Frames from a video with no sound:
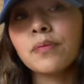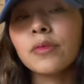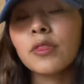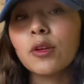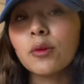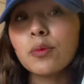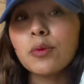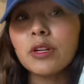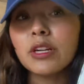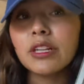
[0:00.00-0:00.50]

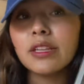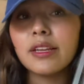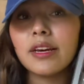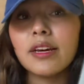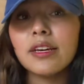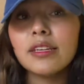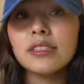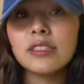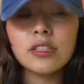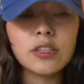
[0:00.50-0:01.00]
They're pretty
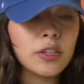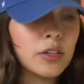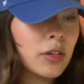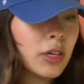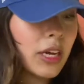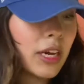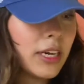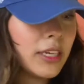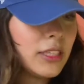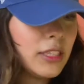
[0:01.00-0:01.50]
nice. They're
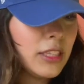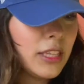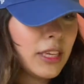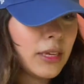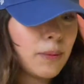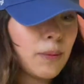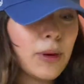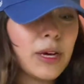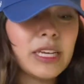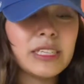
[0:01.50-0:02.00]
kind of
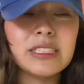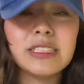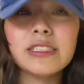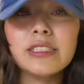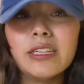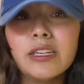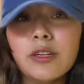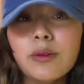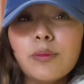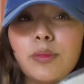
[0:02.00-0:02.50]
like
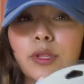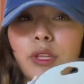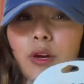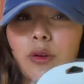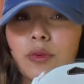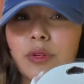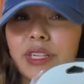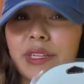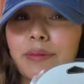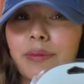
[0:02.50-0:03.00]
pastel, but not
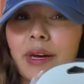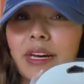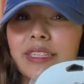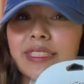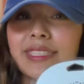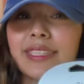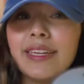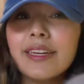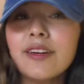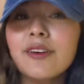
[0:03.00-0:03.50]
really
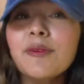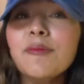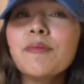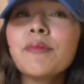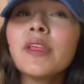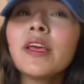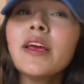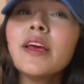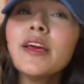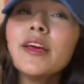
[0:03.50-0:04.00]
pastel.
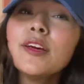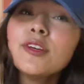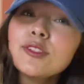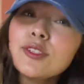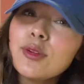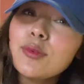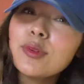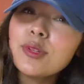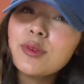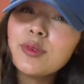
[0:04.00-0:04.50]

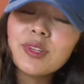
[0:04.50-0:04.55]
So I really